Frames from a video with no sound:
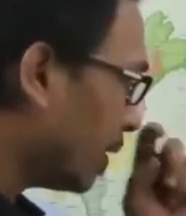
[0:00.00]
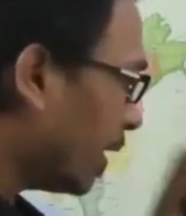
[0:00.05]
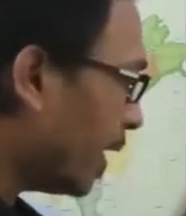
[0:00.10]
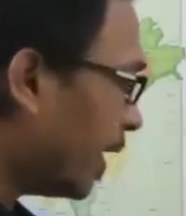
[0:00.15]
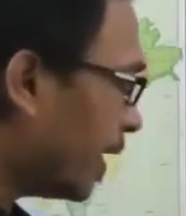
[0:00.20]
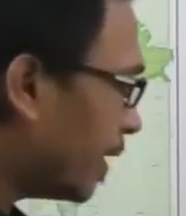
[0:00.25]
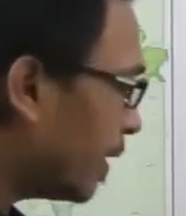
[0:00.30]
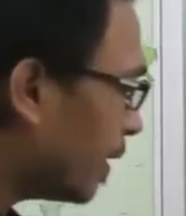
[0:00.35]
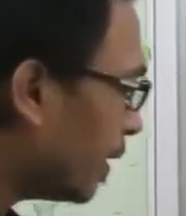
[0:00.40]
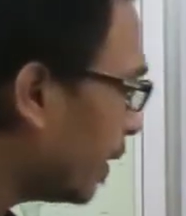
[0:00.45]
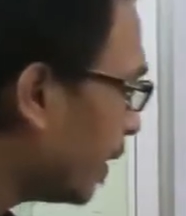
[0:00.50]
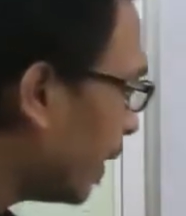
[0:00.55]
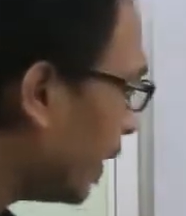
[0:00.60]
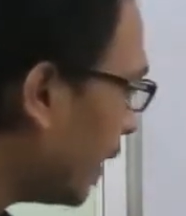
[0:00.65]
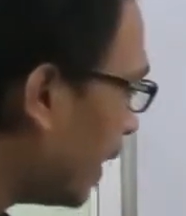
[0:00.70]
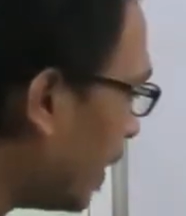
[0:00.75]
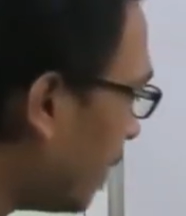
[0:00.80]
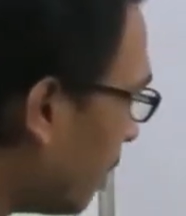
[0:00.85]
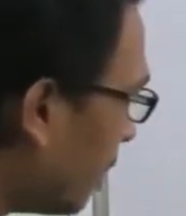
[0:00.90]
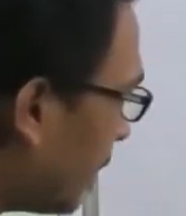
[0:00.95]
and
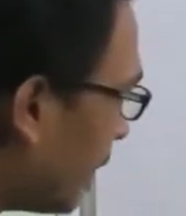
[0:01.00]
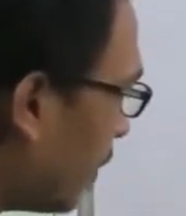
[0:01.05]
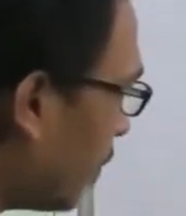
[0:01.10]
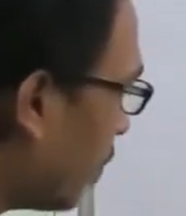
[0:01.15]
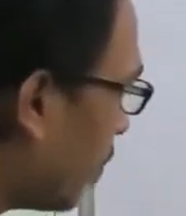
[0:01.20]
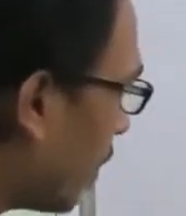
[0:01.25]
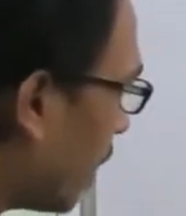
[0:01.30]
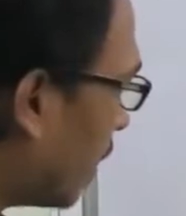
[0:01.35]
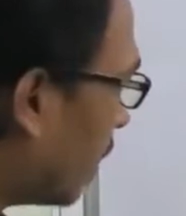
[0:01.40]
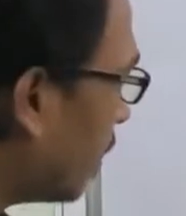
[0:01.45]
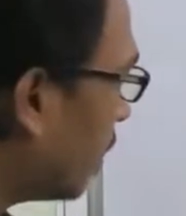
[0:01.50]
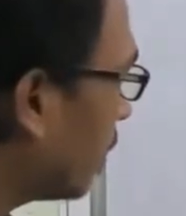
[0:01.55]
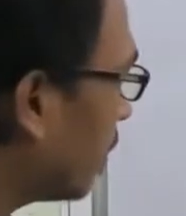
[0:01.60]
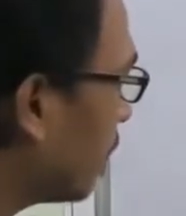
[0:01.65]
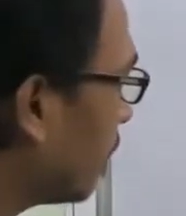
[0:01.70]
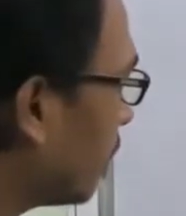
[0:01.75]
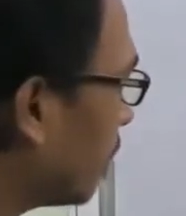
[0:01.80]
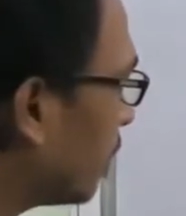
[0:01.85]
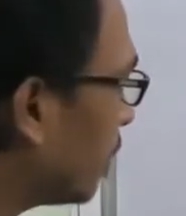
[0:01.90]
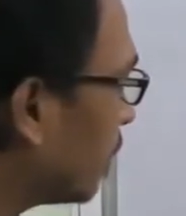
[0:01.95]
in B1,
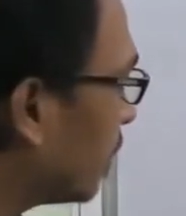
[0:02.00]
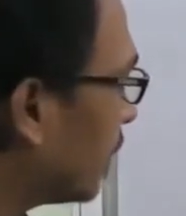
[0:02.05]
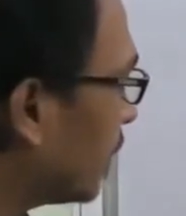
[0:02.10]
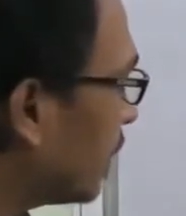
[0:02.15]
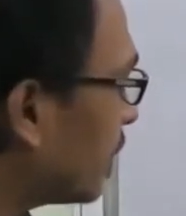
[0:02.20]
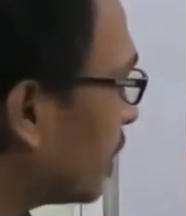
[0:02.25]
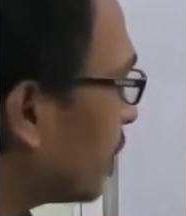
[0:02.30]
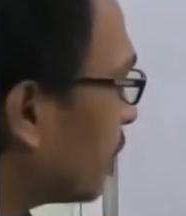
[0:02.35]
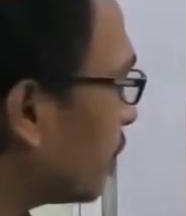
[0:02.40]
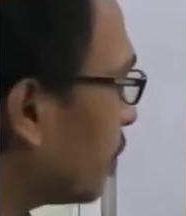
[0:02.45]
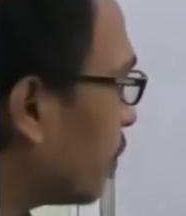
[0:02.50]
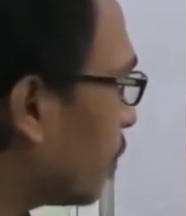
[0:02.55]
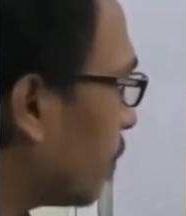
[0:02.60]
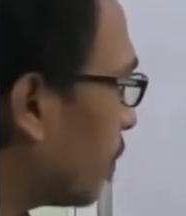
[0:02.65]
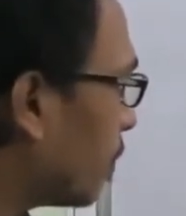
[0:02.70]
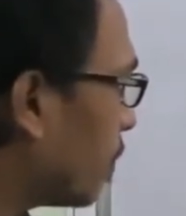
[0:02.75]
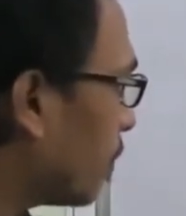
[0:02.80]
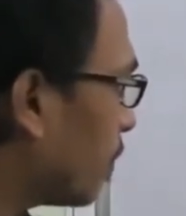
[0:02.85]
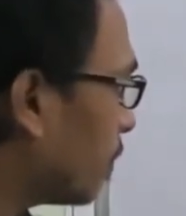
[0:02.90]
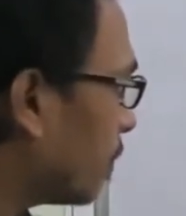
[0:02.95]
this
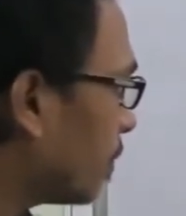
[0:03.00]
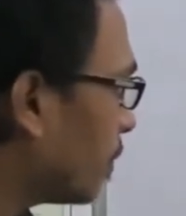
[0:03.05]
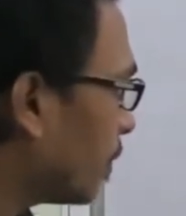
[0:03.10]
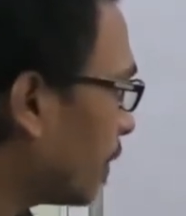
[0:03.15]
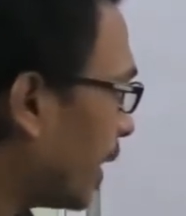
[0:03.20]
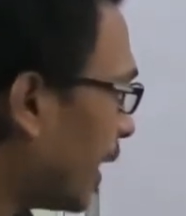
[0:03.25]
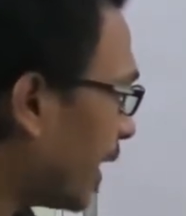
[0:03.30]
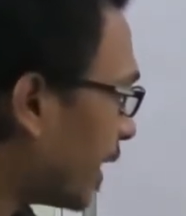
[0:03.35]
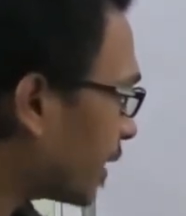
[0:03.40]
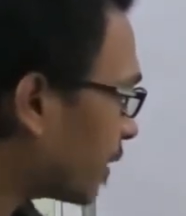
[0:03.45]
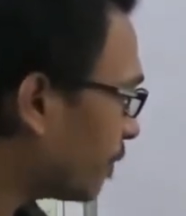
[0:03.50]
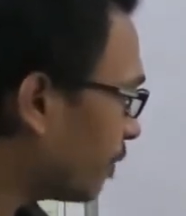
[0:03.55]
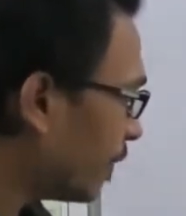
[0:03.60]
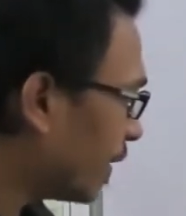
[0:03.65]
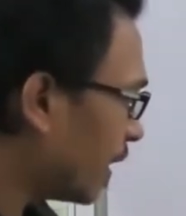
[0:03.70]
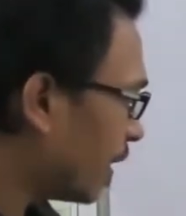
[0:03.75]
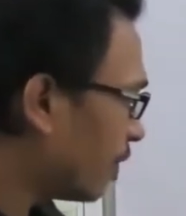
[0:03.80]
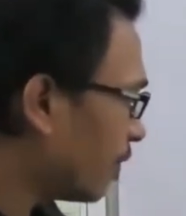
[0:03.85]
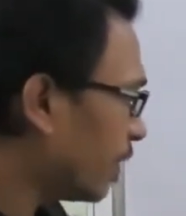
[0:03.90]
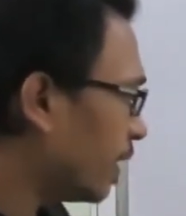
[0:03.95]
x
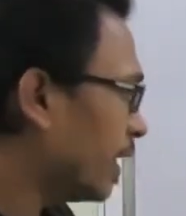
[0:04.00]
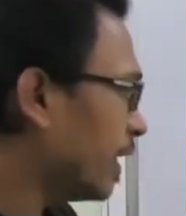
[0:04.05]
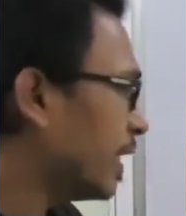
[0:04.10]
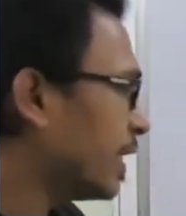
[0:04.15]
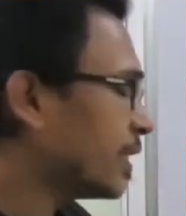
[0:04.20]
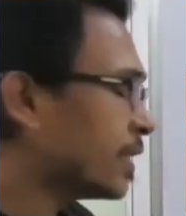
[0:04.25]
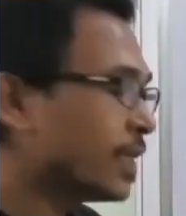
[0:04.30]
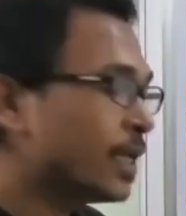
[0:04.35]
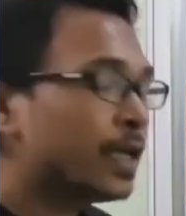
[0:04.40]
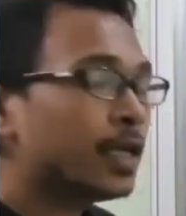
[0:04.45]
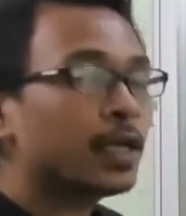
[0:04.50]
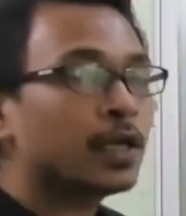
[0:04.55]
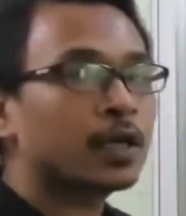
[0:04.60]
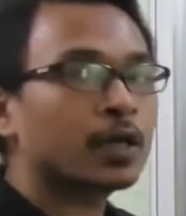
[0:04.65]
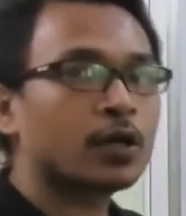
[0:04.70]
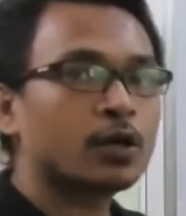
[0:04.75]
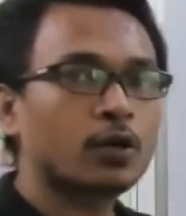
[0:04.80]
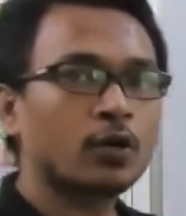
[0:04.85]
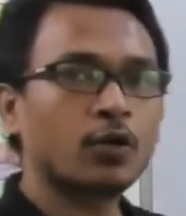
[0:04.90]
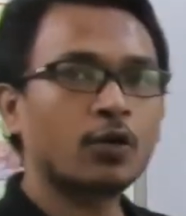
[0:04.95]
variable is a
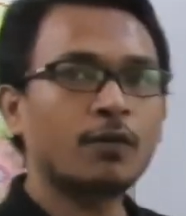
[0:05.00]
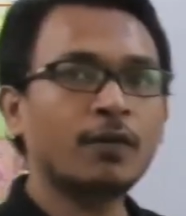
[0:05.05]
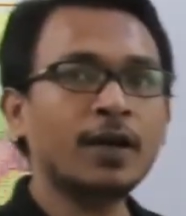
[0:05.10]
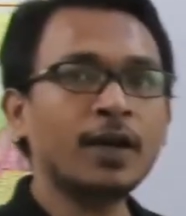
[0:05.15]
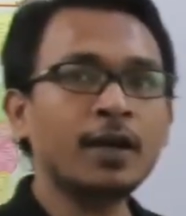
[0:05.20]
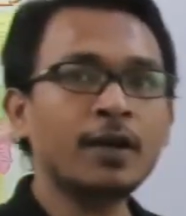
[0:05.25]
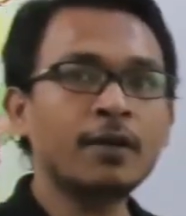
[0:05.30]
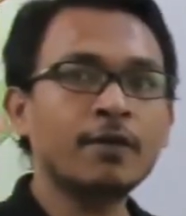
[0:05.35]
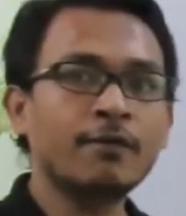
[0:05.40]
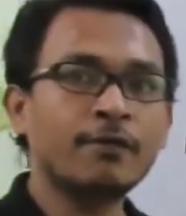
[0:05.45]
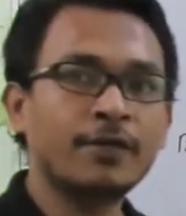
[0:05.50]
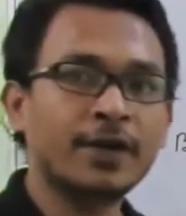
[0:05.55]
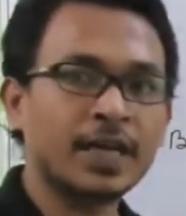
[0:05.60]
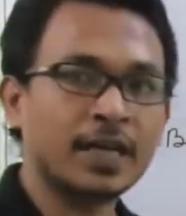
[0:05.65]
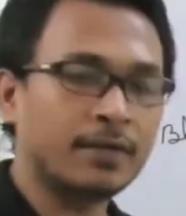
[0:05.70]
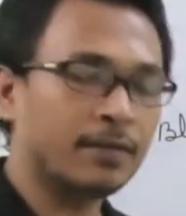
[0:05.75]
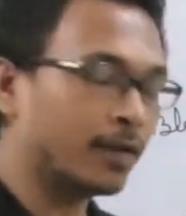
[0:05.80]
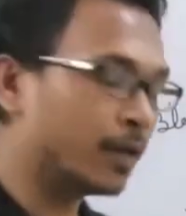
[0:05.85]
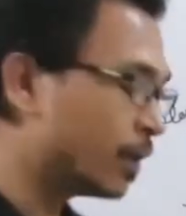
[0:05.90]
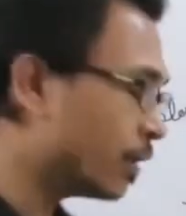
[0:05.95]
global
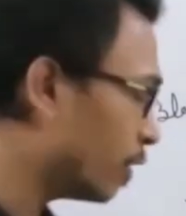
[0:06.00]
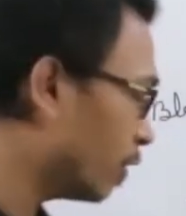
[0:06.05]
variable.